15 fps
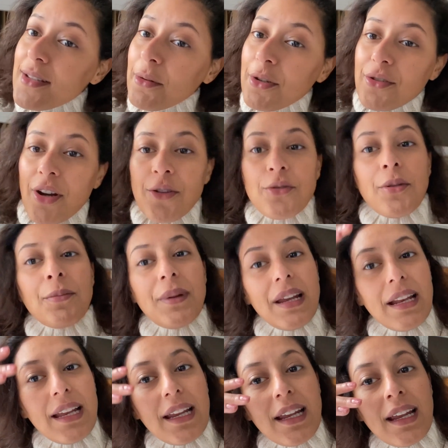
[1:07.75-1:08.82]
I want to try to do a
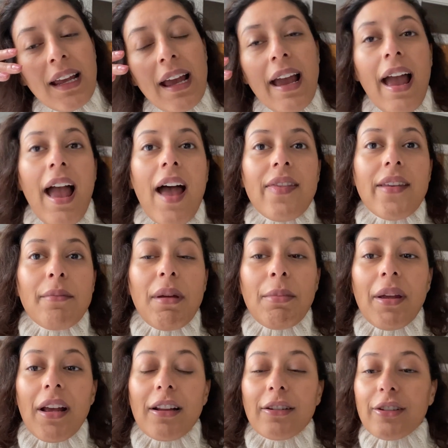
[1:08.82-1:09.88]
beanie and then
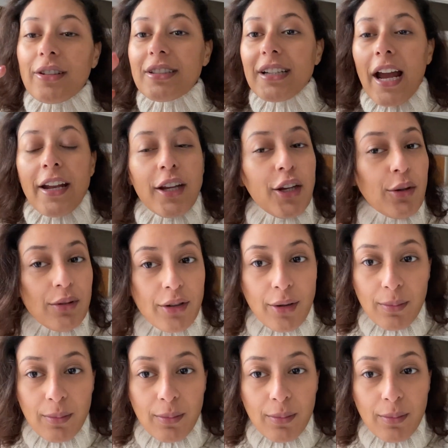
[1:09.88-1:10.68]
maybe a little tiny cute little